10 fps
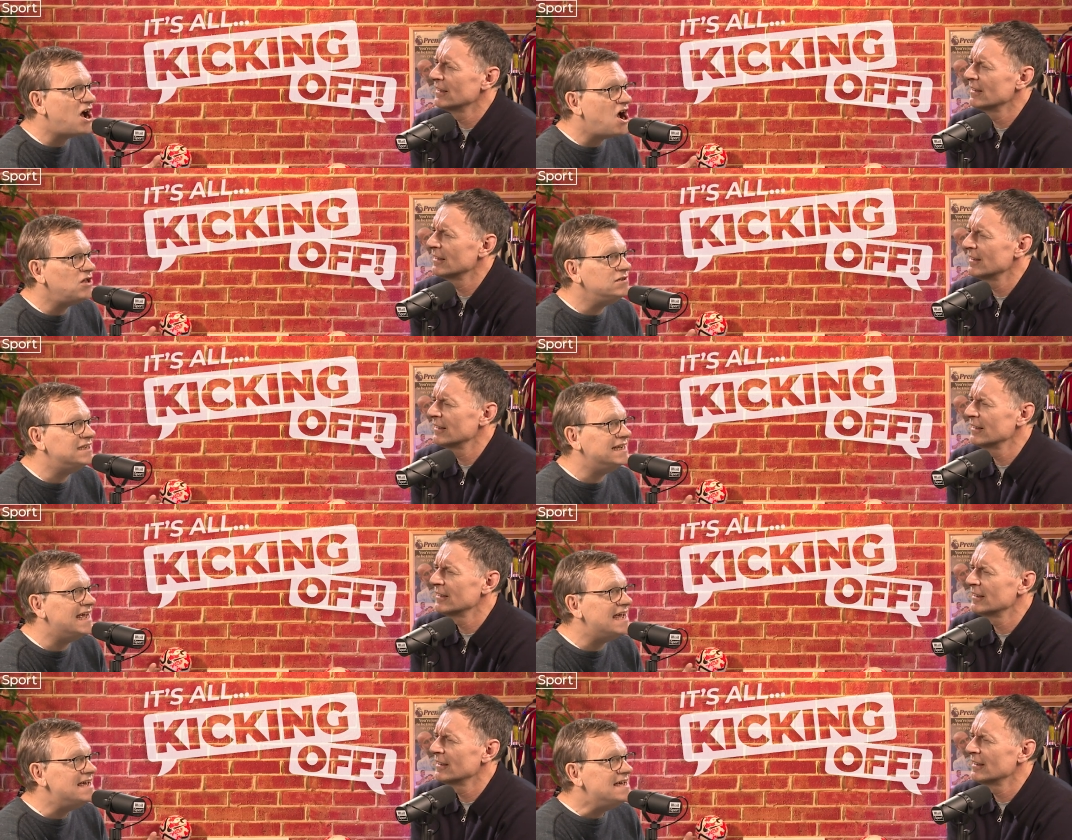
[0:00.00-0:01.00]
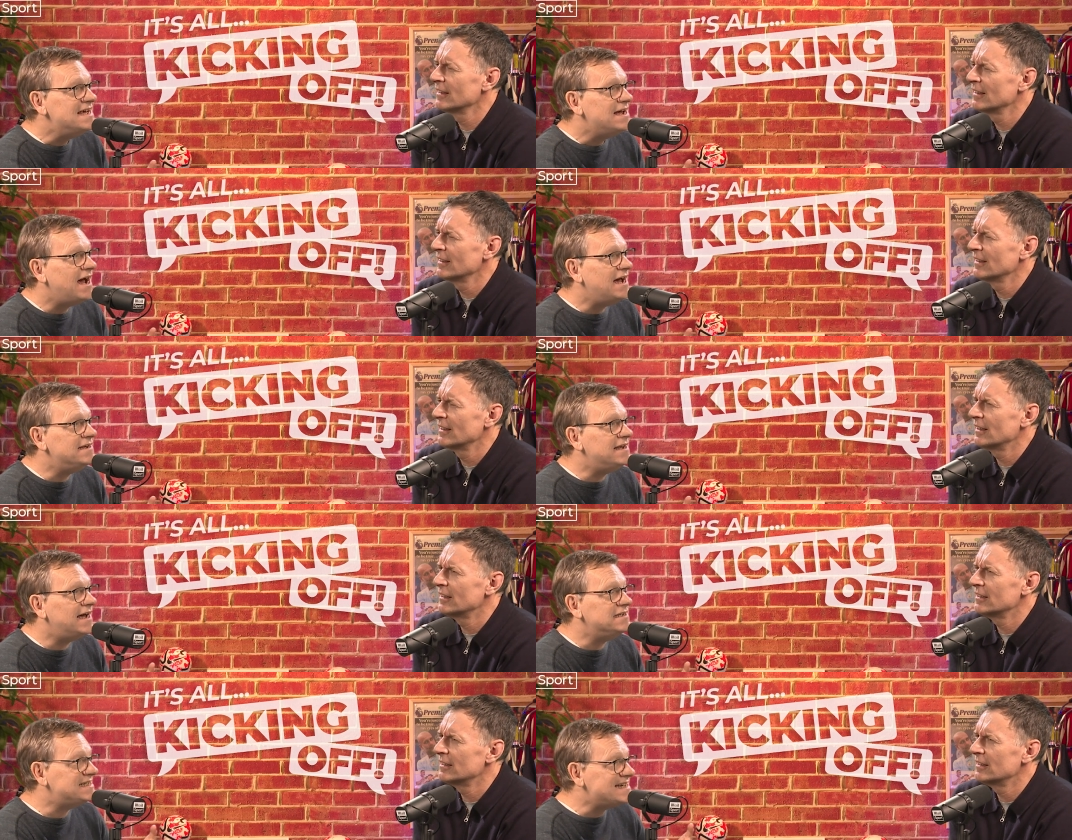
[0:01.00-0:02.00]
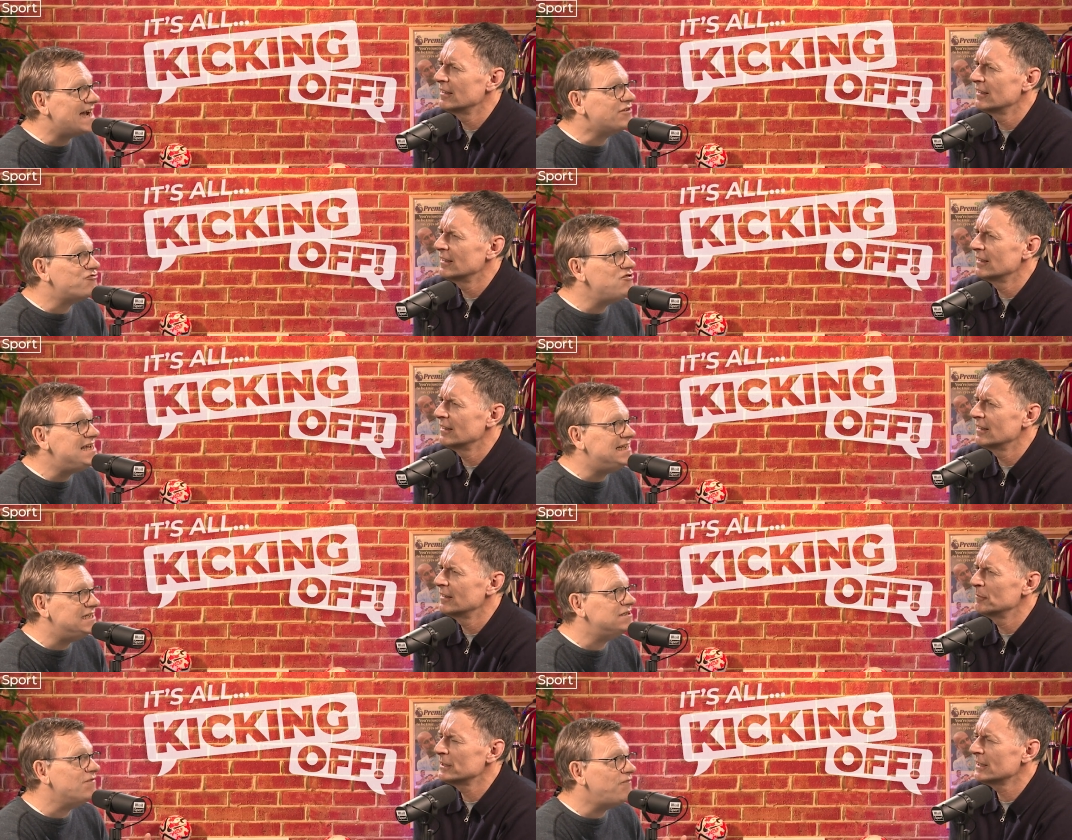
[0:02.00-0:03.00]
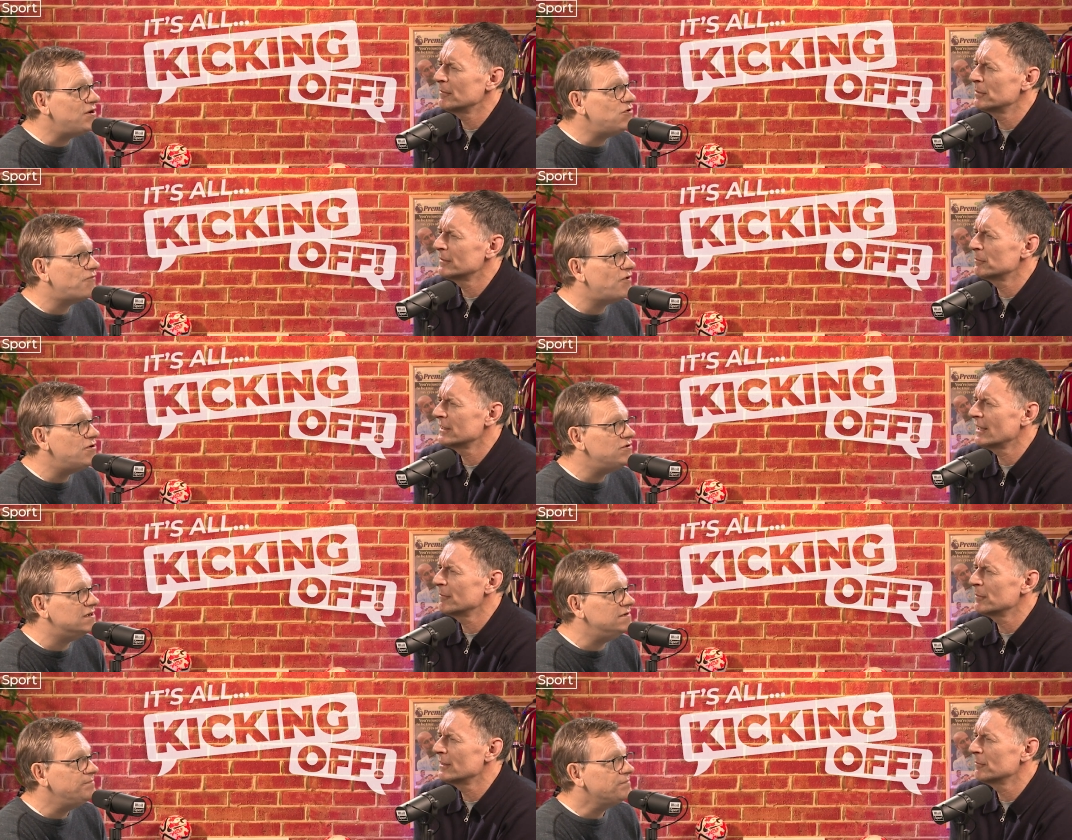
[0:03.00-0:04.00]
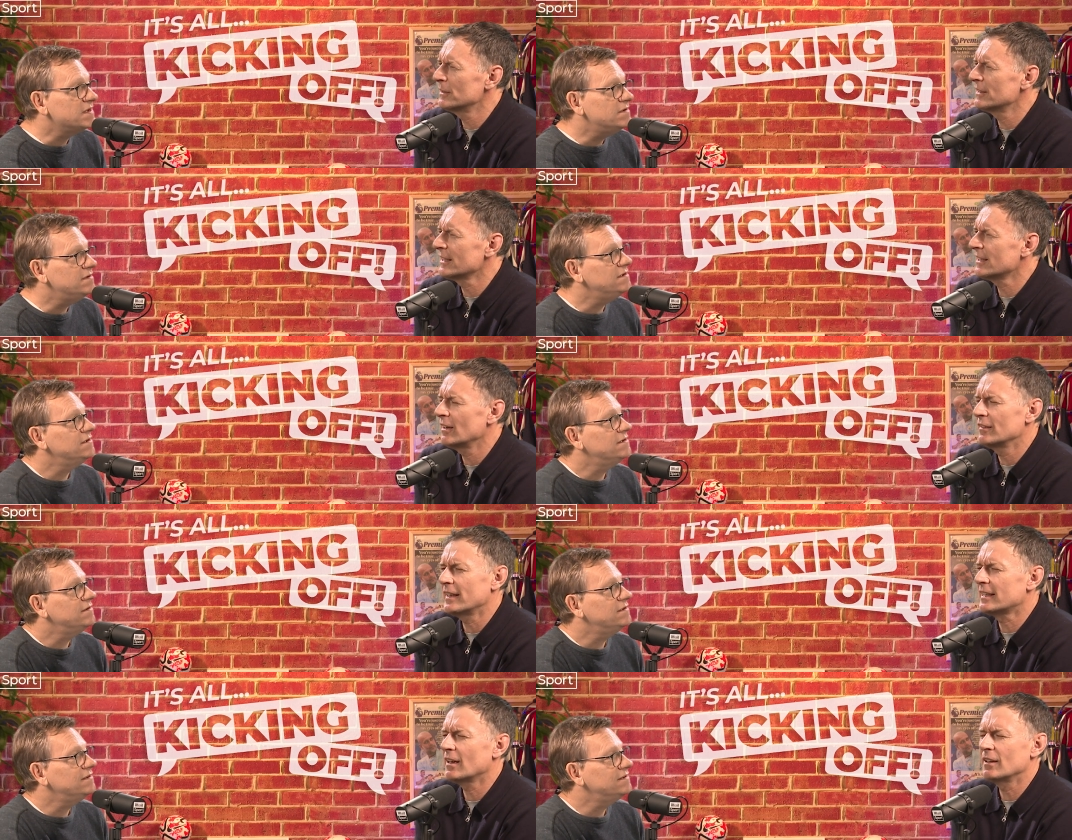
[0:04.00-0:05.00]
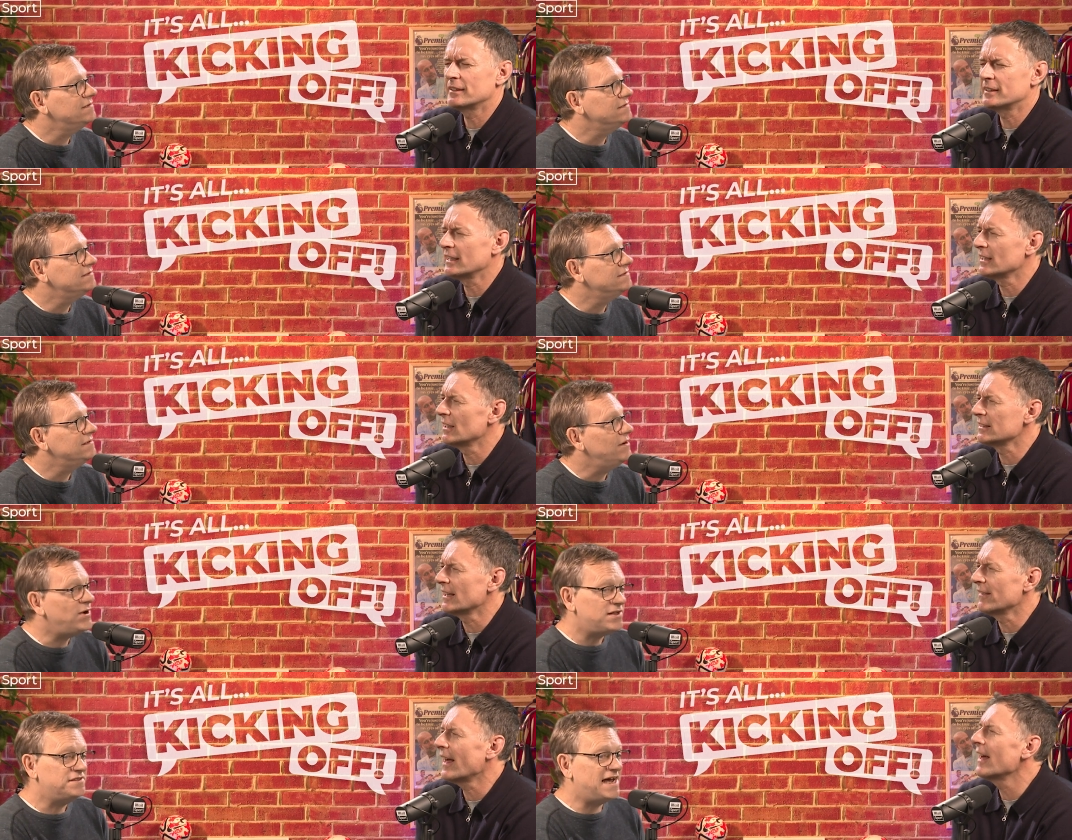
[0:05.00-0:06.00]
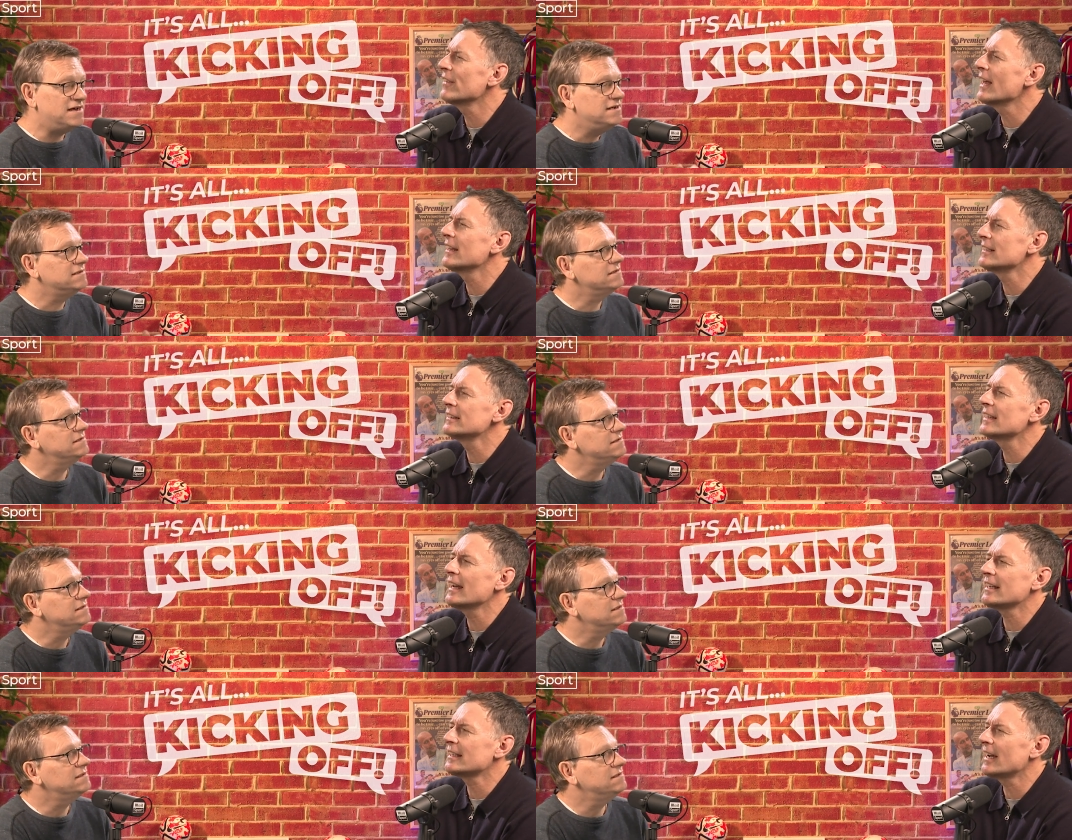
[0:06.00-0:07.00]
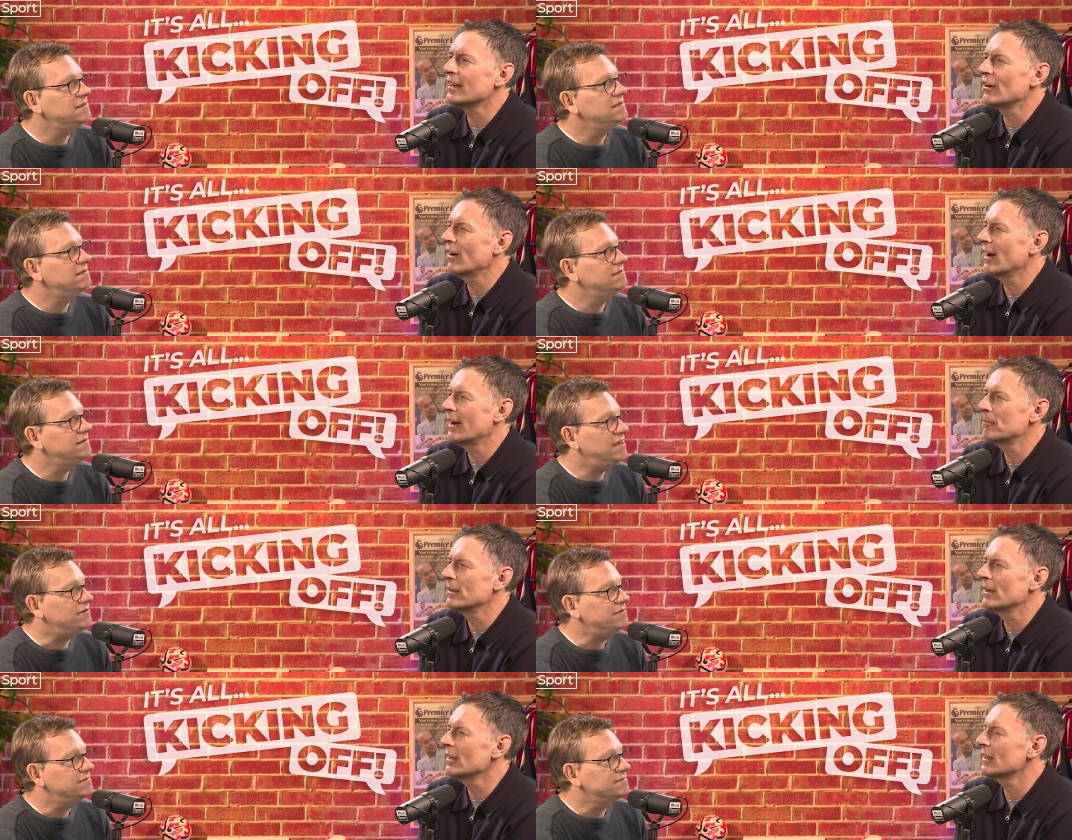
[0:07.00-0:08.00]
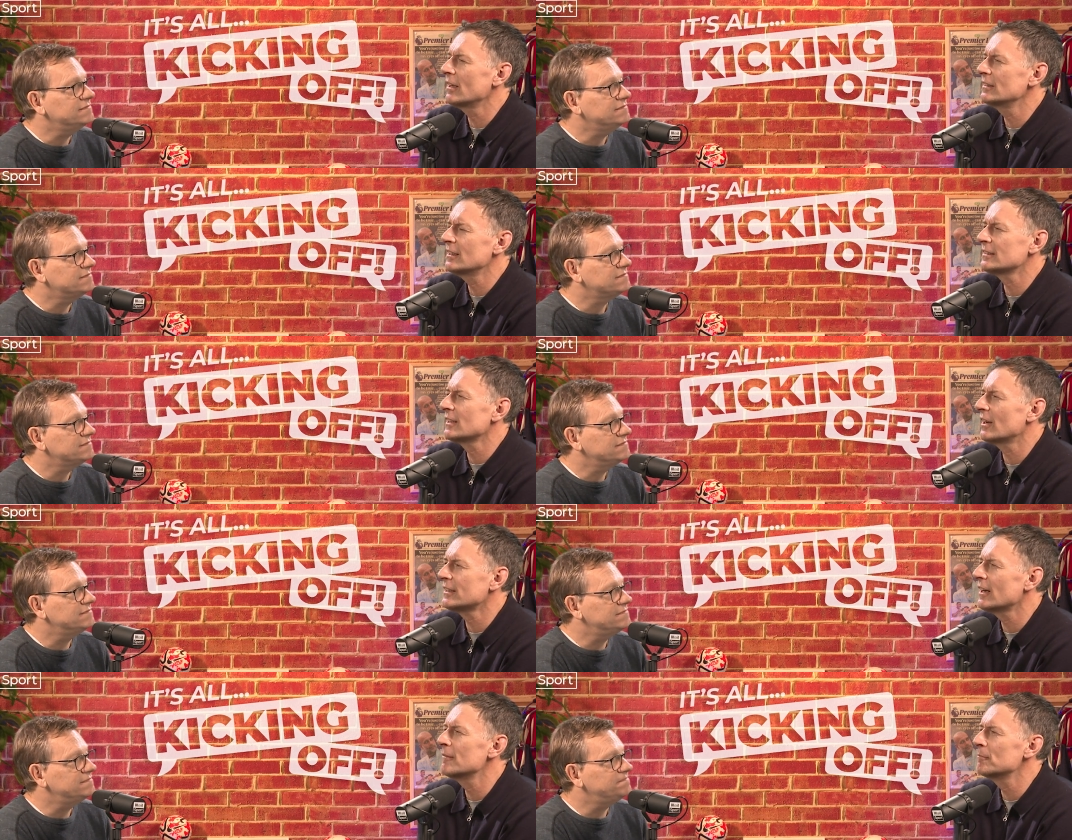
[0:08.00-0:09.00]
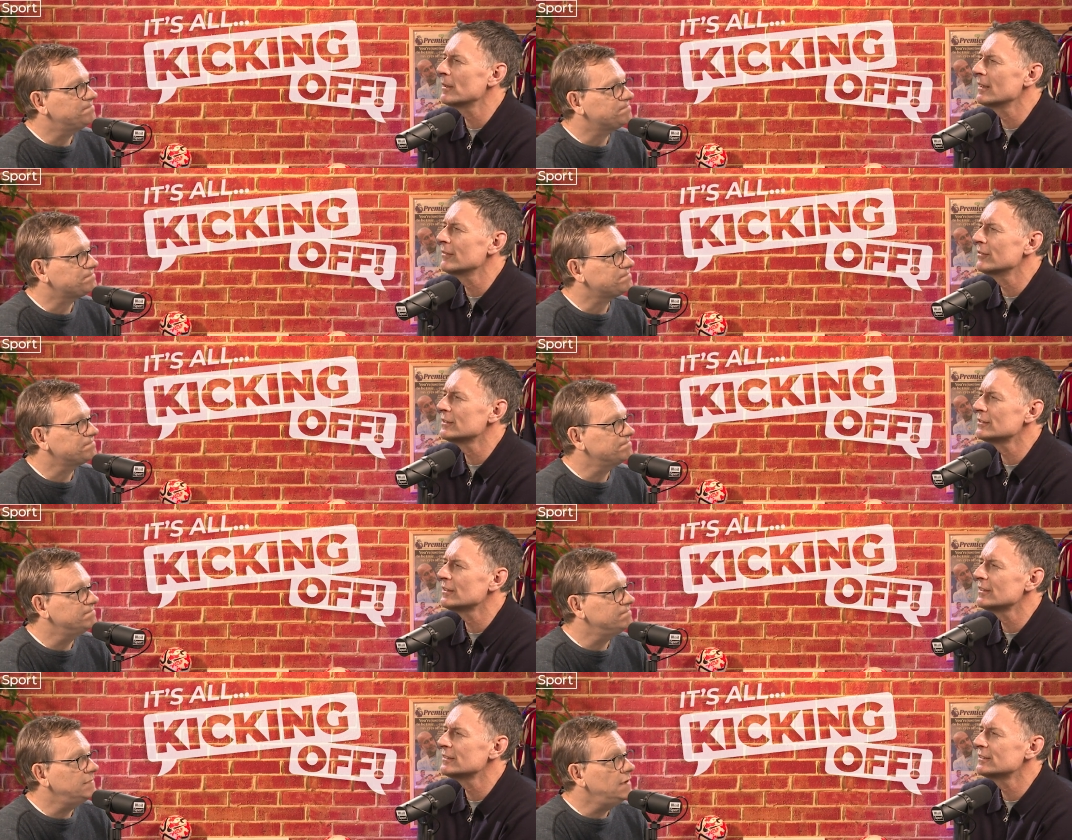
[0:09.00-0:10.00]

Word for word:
Speaker 1: Haaland in it and and Jack Grealish but that, Phil but, Foden. But, that, but,
Speaker 2: but they can't they can't think like well, that. That, that. that that cannot happen. No. I, I I can't believe you're sort of